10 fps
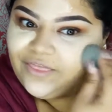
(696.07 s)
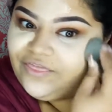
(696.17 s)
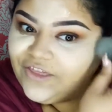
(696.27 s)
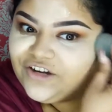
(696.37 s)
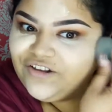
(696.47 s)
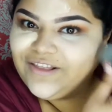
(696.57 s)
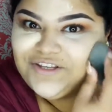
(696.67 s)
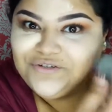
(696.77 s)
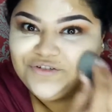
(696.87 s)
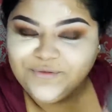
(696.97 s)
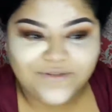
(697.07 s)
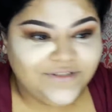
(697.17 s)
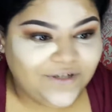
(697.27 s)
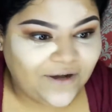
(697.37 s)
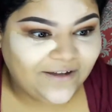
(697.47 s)
thicker than usual.
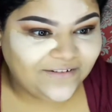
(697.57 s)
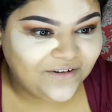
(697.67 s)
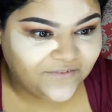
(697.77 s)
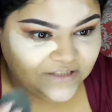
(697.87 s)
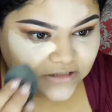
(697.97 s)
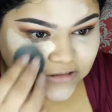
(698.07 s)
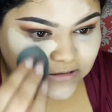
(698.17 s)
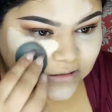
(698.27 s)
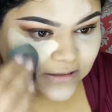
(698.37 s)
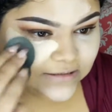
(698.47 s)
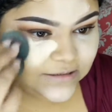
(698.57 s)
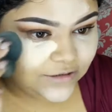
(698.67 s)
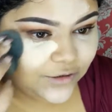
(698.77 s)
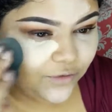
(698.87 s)
So I don't know if it's just the concealer.